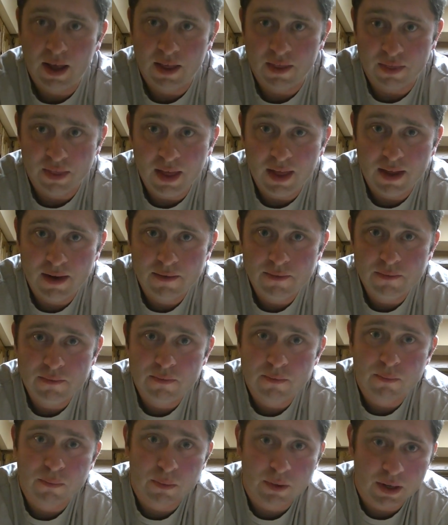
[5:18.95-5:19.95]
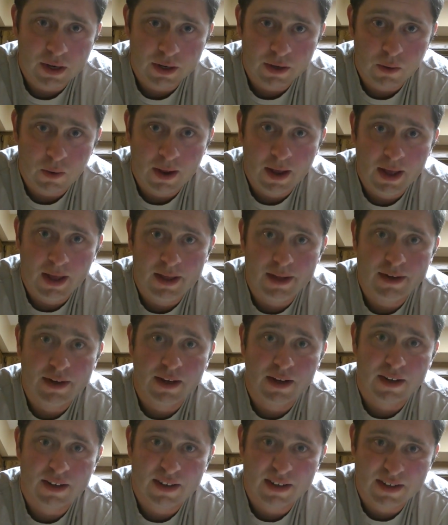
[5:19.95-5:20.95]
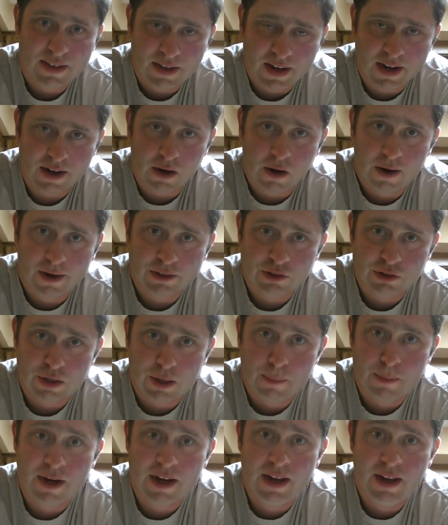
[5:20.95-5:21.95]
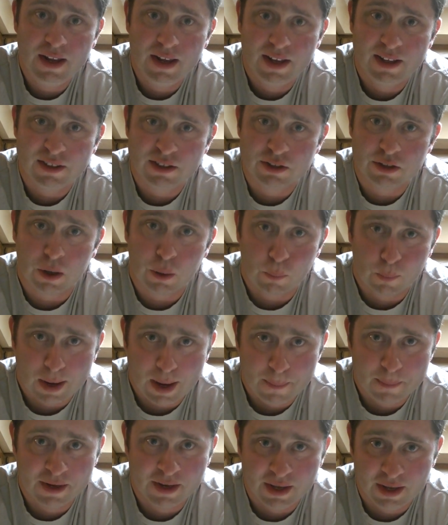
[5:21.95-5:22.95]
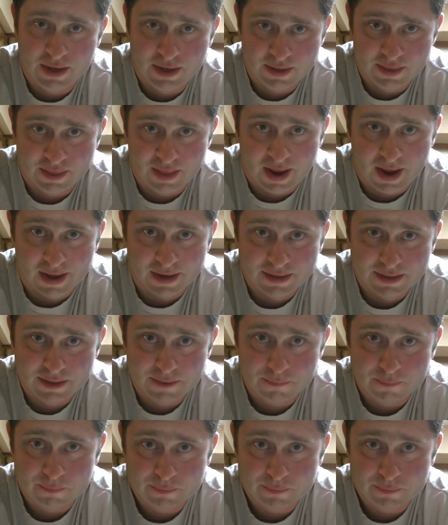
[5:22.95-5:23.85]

and then we're going to go ahead, take our extremity and start wrapping it in that.